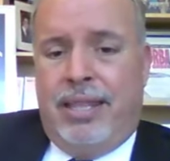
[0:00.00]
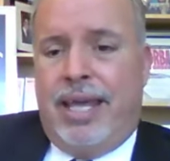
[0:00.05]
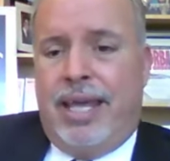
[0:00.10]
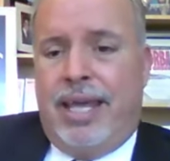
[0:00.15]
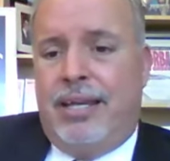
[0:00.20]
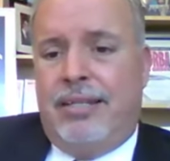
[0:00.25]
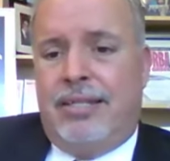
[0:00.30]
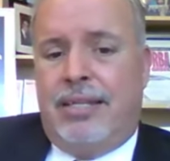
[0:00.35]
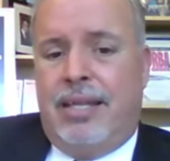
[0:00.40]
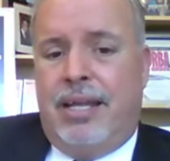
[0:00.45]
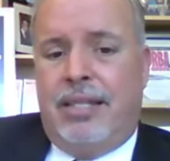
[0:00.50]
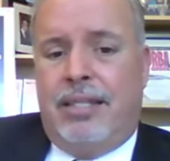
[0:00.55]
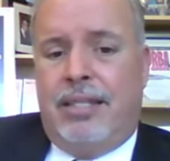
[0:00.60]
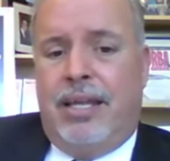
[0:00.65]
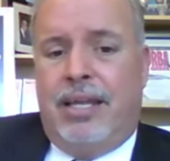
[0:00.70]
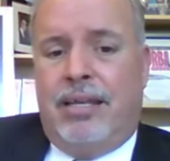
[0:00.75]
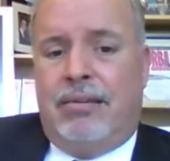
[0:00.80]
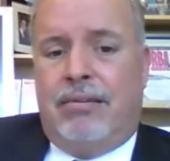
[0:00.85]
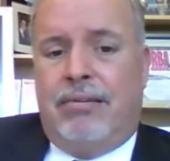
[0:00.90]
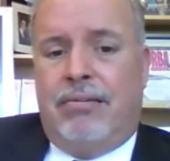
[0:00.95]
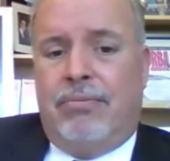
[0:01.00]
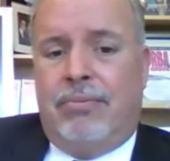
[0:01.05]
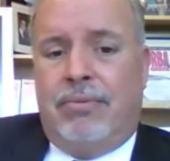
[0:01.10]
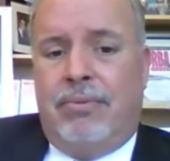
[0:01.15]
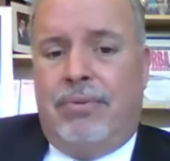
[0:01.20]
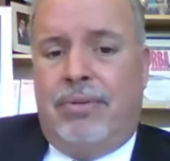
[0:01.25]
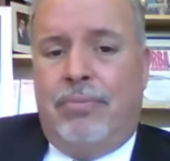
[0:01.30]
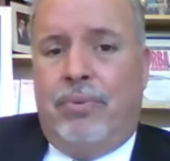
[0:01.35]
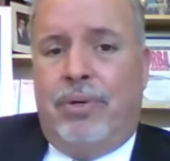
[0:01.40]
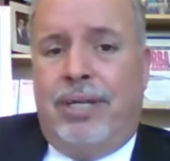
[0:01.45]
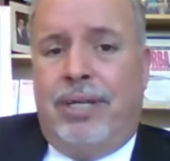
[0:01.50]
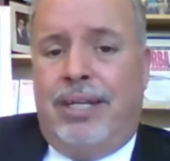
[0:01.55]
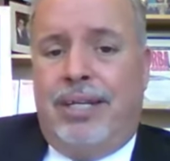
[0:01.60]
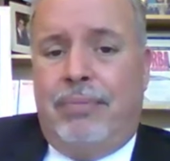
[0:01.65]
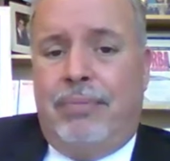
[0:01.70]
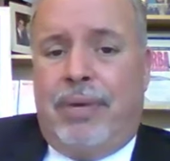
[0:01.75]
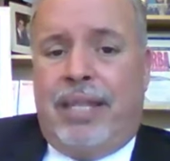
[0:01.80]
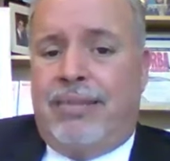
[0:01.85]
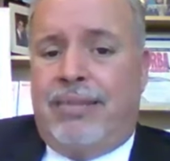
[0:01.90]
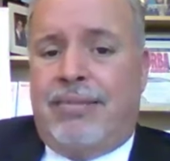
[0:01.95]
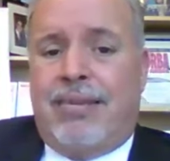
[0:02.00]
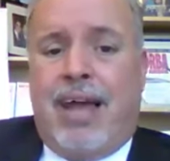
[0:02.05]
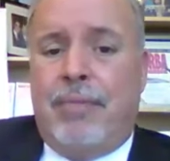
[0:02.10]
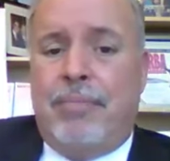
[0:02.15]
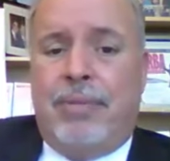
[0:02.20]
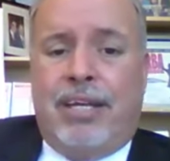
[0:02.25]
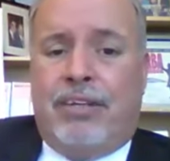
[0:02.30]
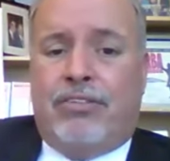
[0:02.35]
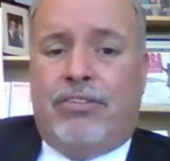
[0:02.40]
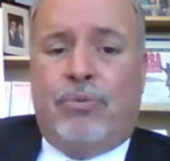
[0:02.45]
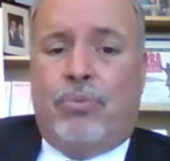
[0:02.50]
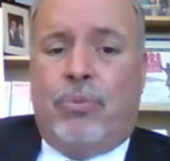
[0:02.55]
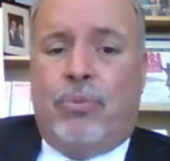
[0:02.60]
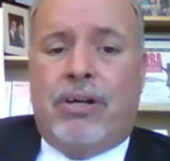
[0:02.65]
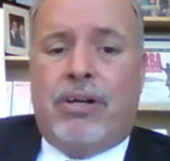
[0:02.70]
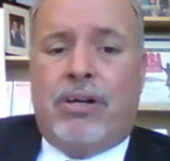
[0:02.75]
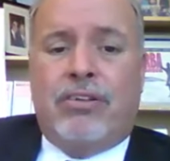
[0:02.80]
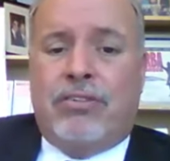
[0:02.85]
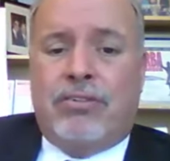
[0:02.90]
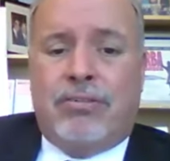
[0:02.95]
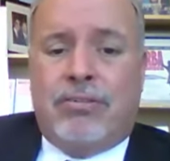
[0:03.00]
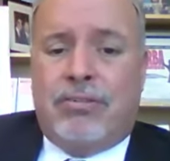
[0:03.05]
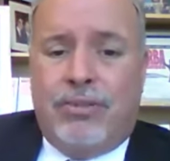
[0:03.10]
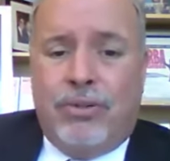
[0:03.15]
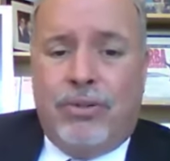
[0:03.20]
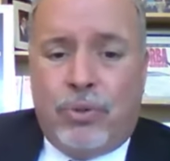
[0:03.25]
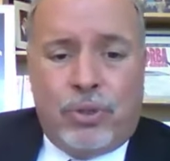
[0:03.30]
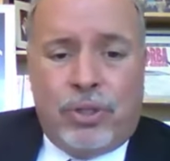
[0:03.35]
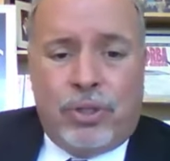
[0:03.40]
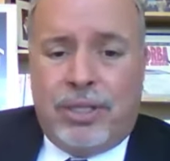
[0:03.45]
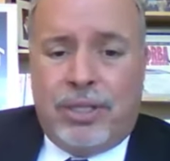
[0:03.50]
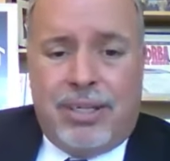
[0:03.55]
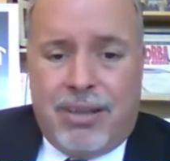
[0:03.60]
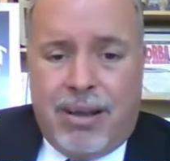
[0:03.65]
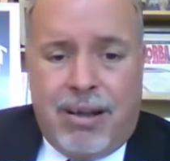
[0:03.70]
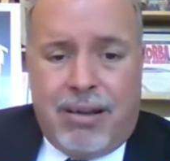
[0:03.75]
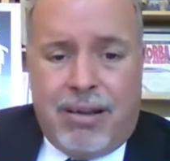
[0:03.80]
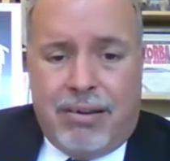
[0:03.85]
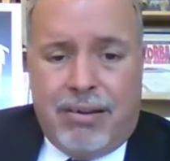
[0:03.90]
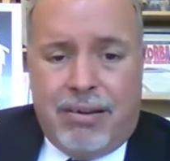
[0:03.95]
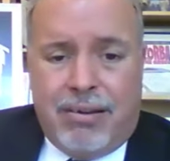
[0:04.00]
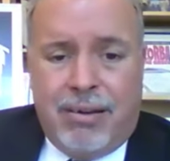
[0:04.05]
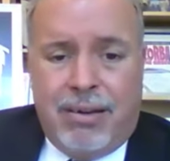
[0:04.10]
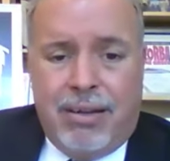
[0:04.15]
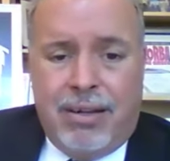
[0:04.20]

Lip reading: that he said that by the time he gets to work, it's usually done.